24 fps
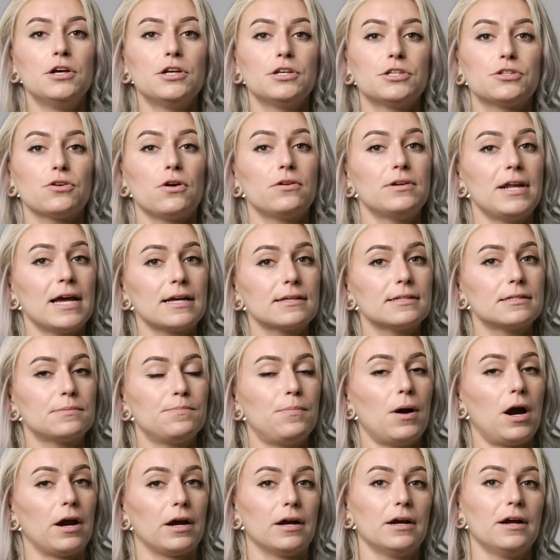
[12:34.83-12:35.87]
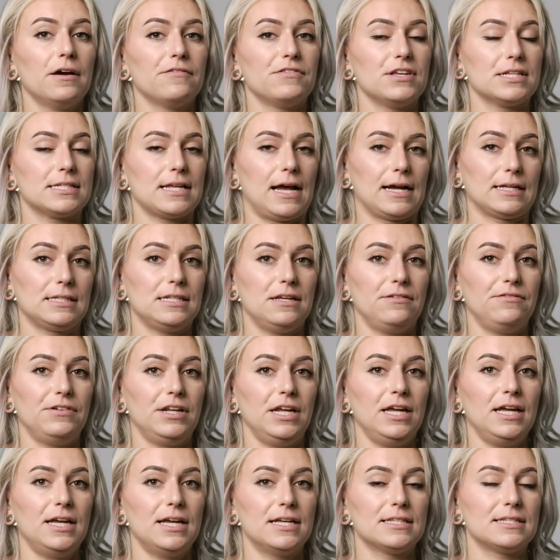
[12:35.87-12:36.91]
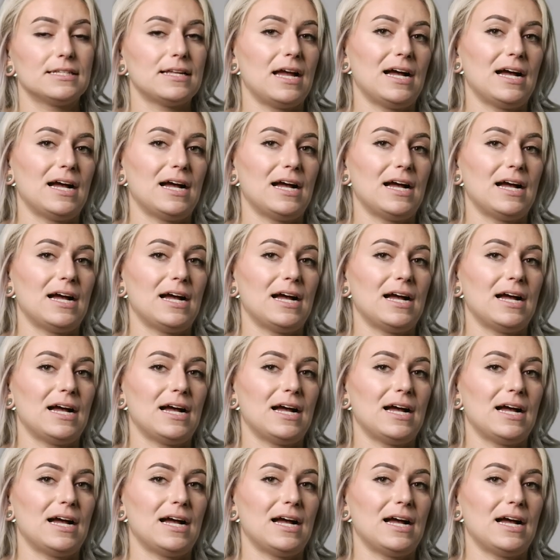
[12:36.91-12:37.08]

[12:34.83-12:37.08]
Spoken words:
So our next part of this activity is